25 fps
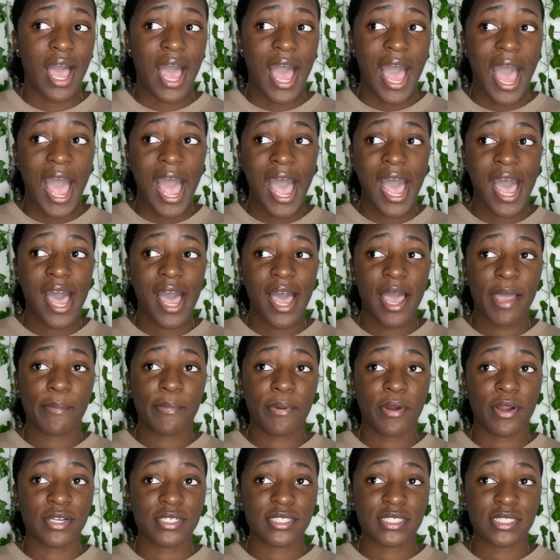I
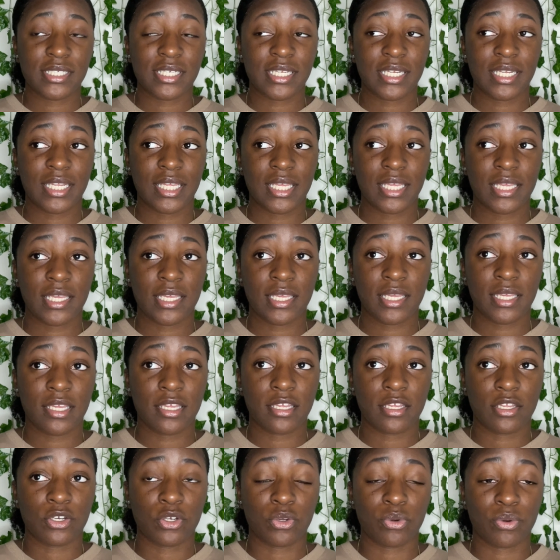personally
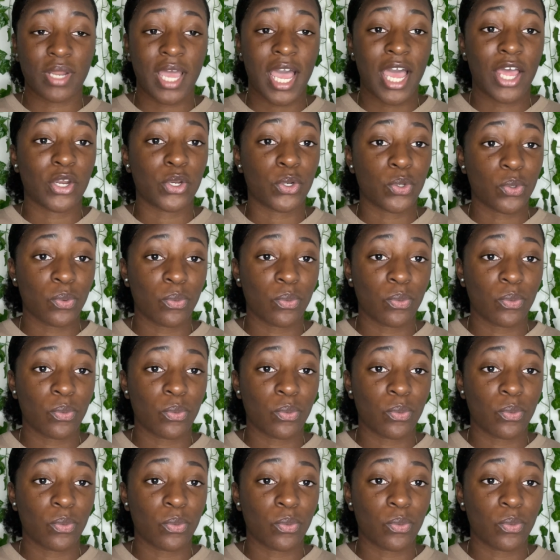do not do